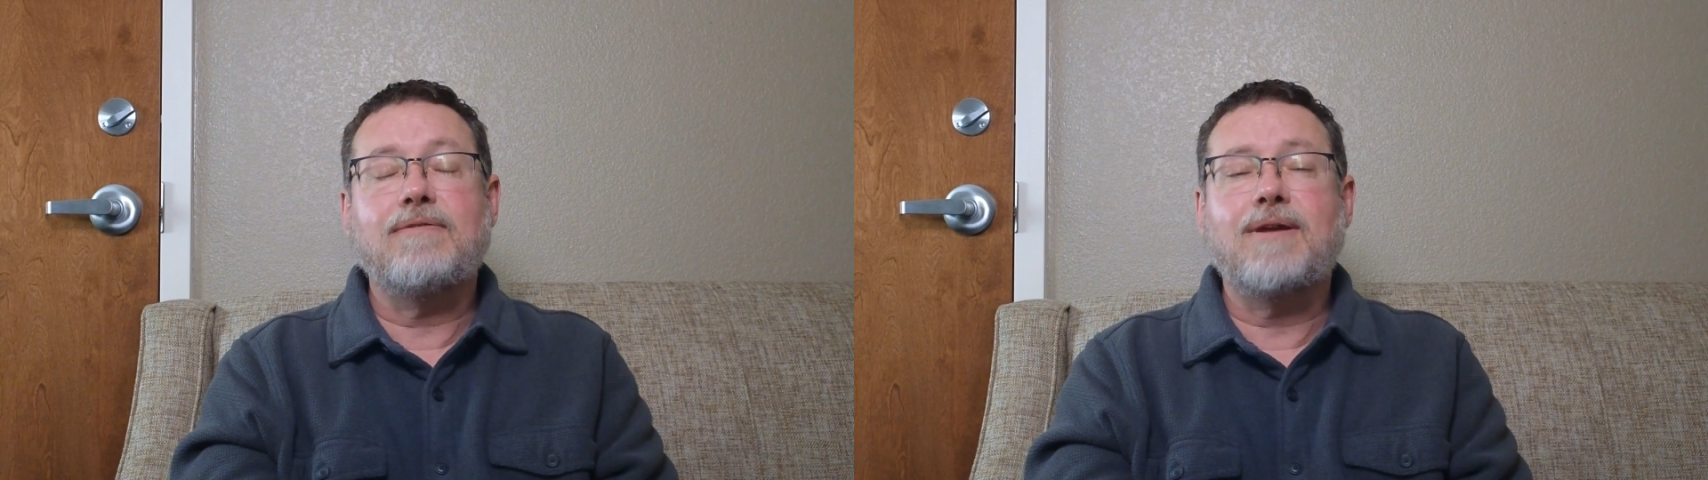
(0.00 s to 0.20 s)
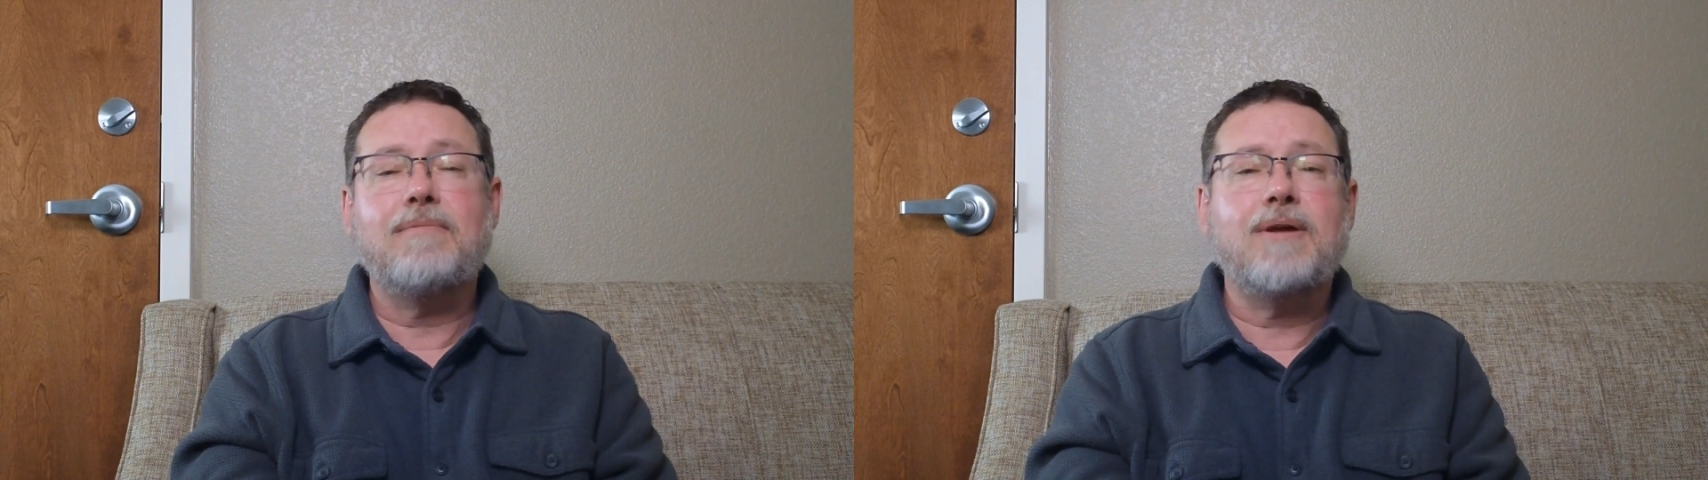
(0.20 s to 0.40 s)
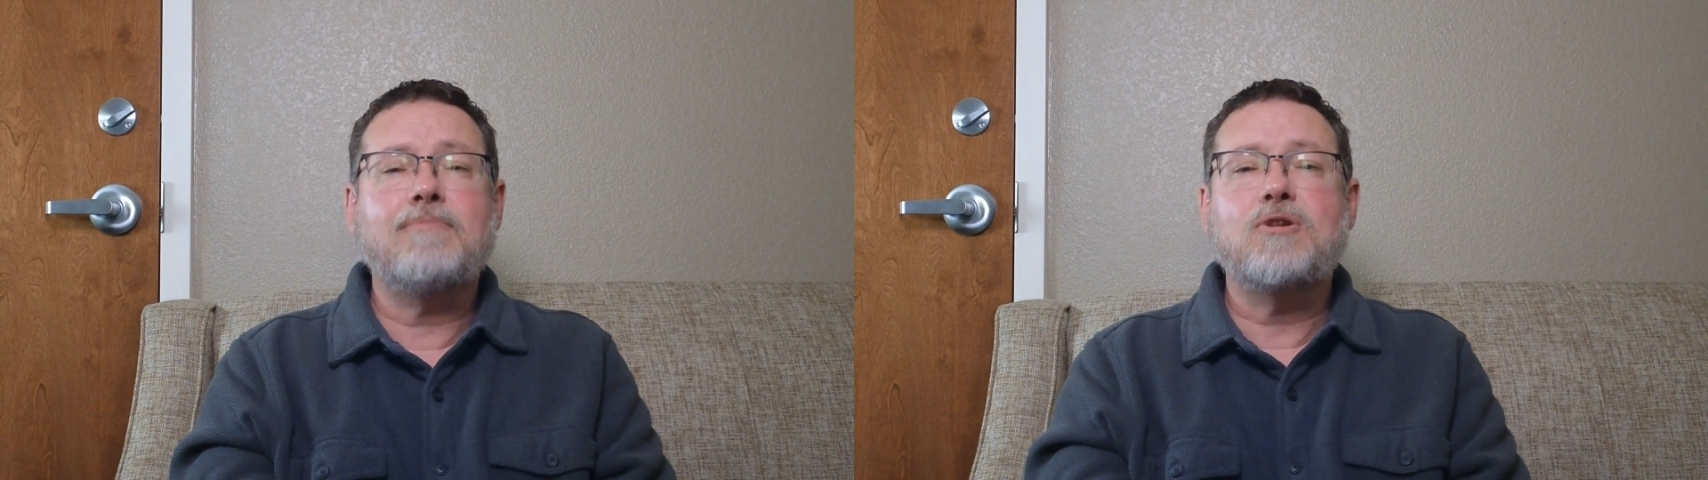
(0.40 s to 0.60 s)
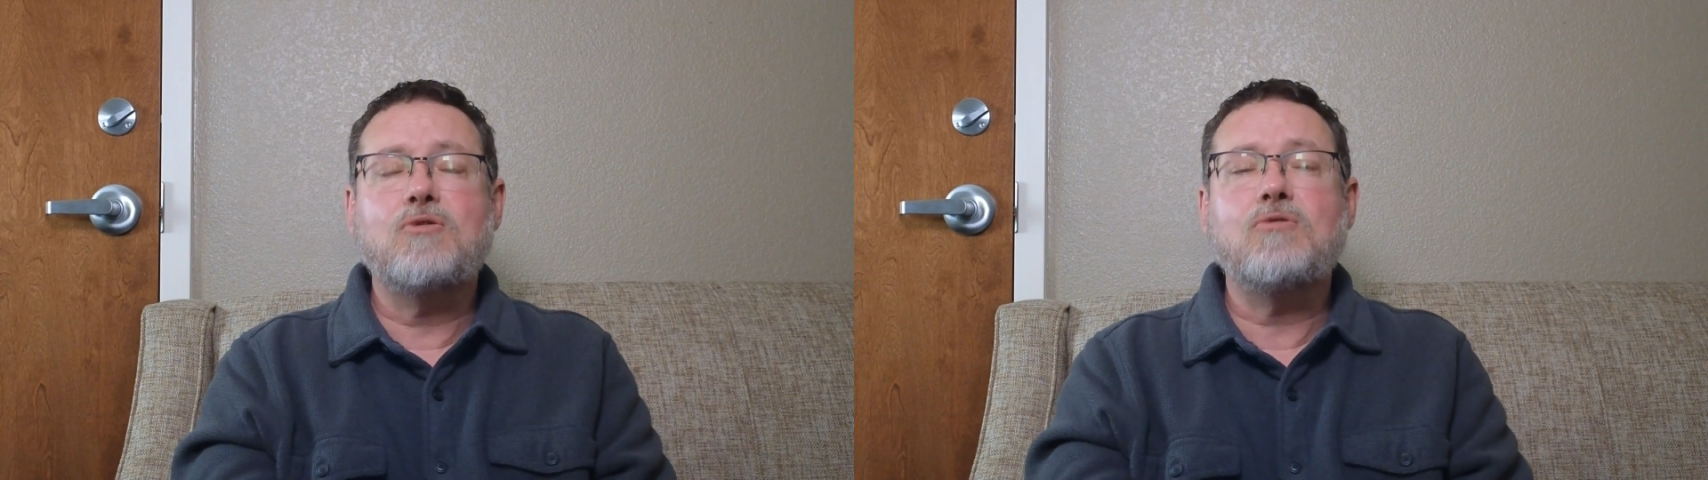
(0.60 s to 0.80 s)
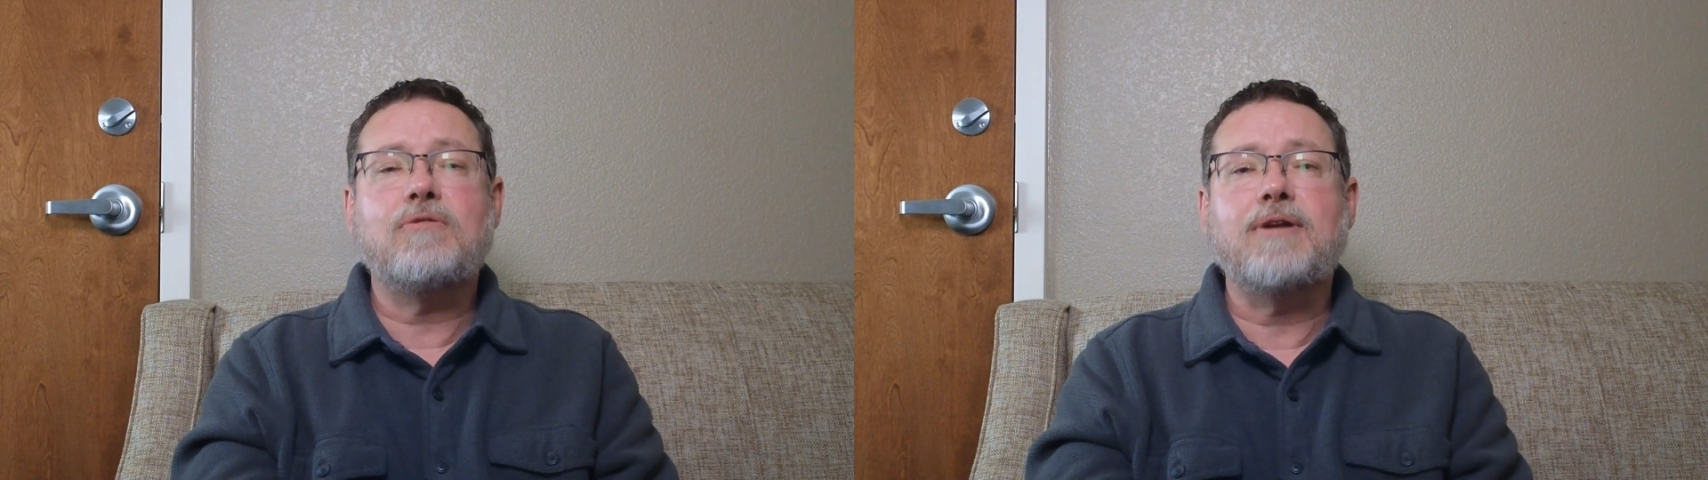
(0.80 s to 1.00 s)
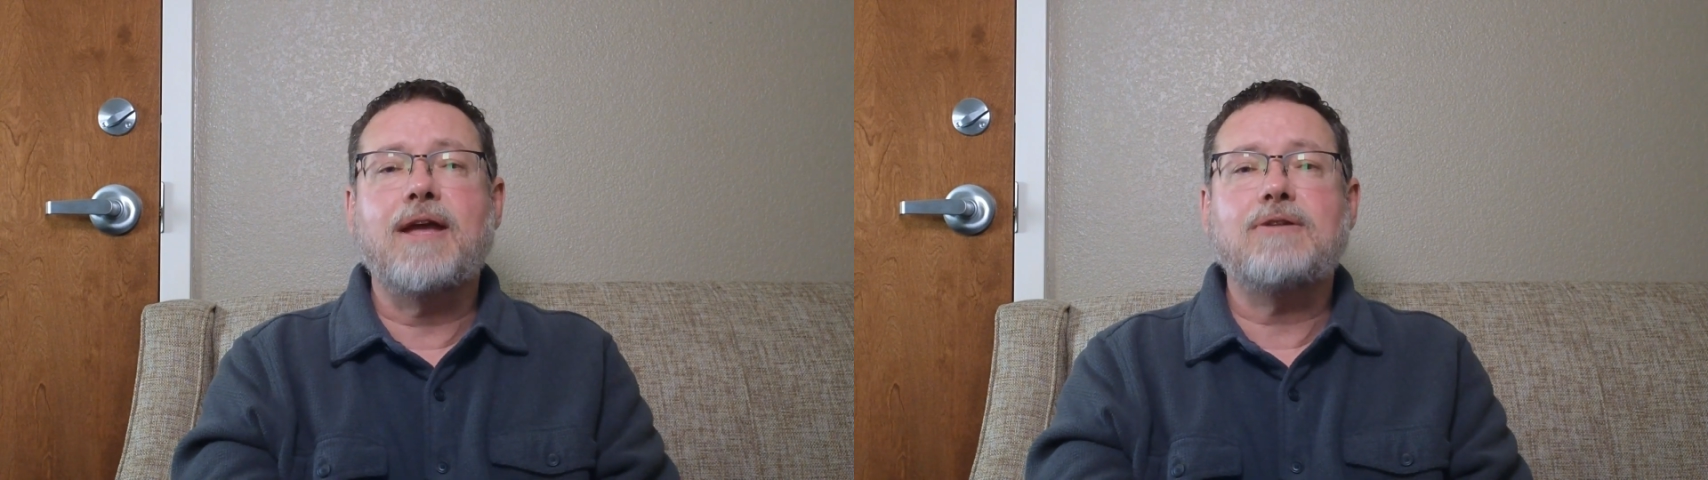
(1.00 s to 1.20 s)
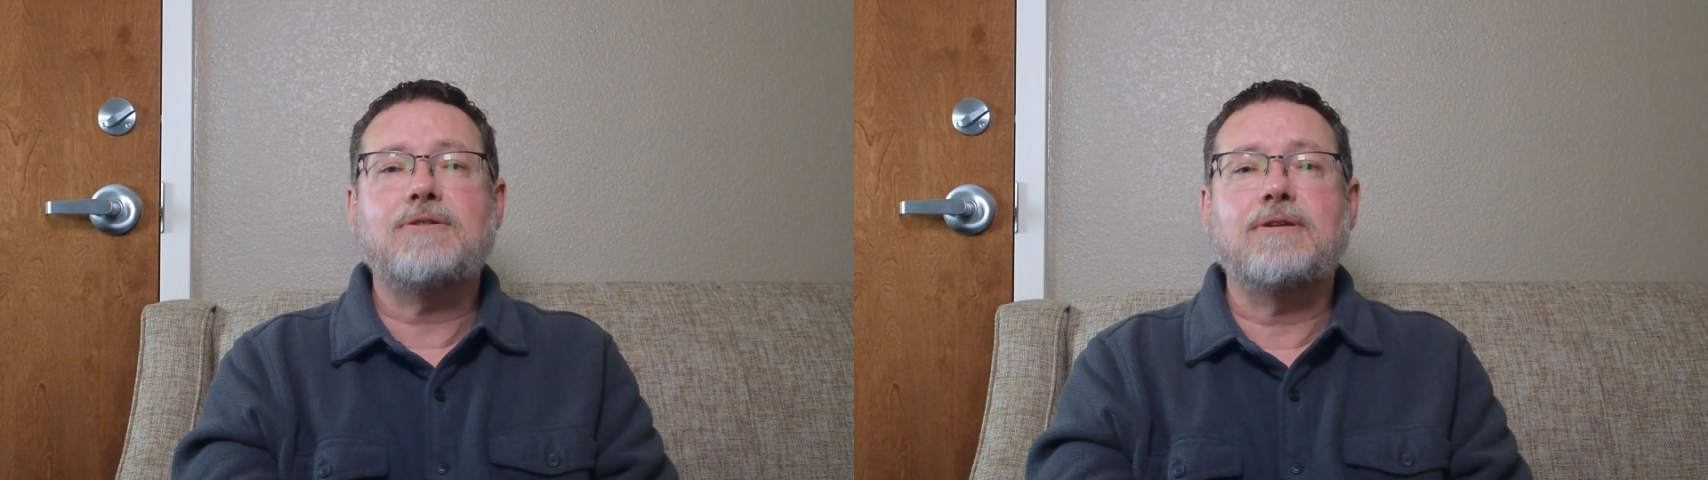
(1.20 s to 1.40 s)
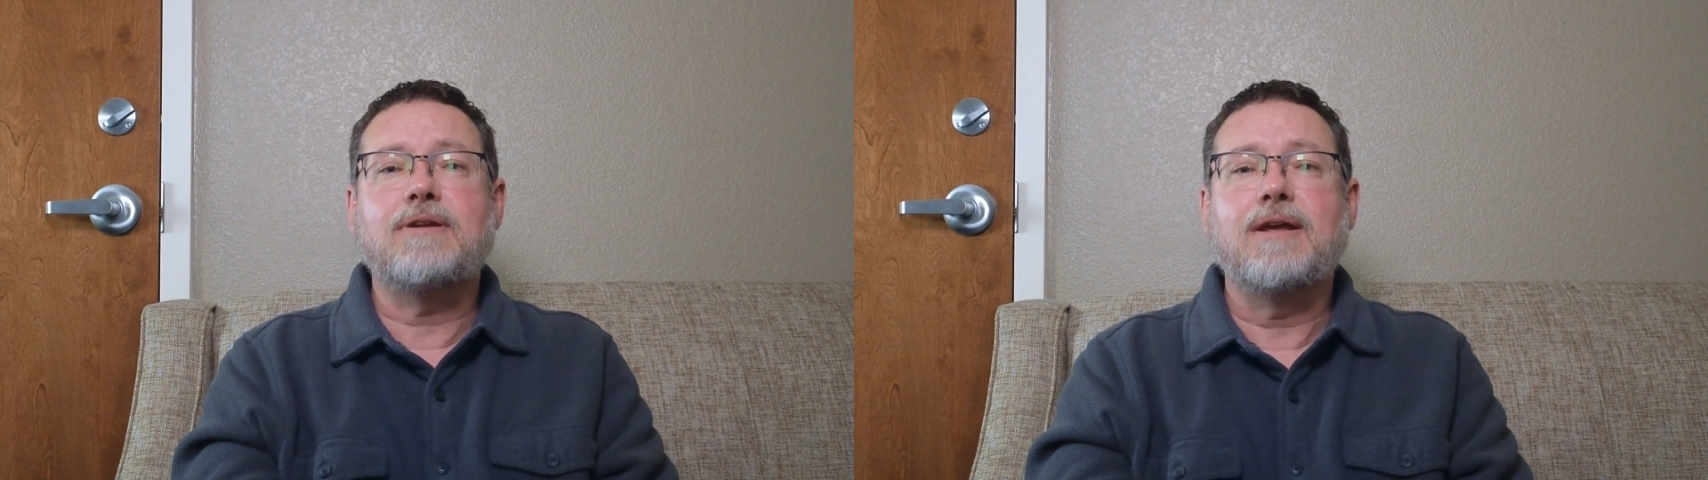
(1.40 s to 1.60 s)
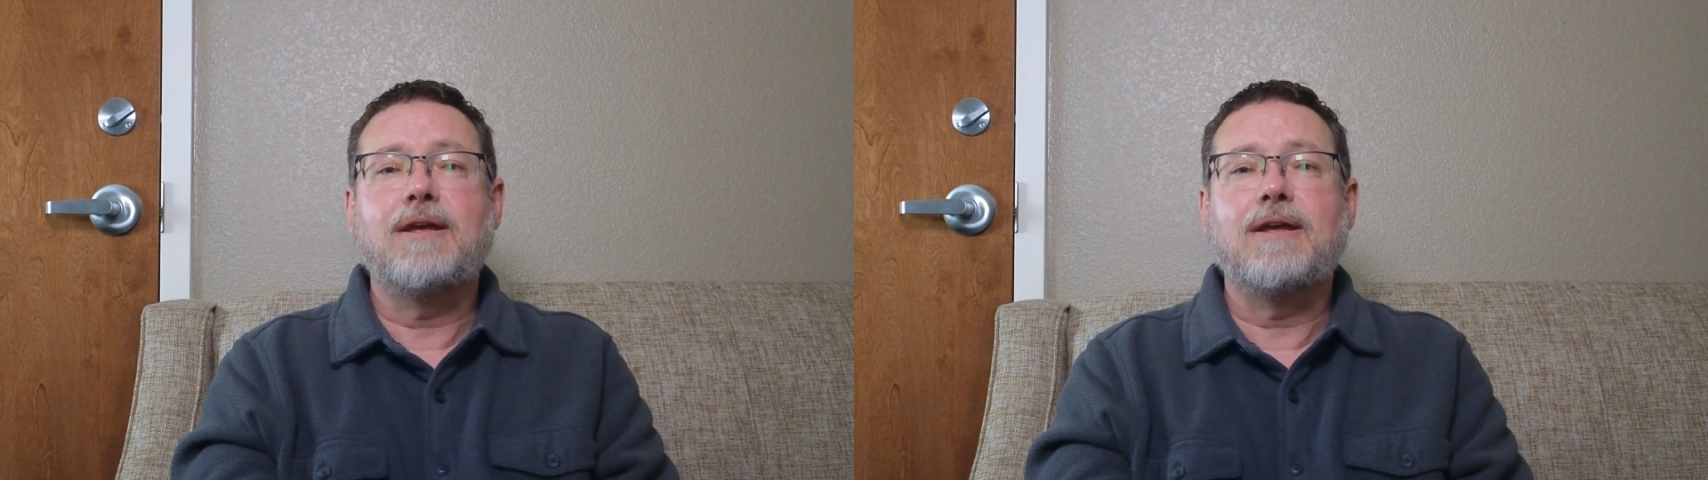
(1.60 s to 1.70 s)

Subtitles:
I'm a new creation.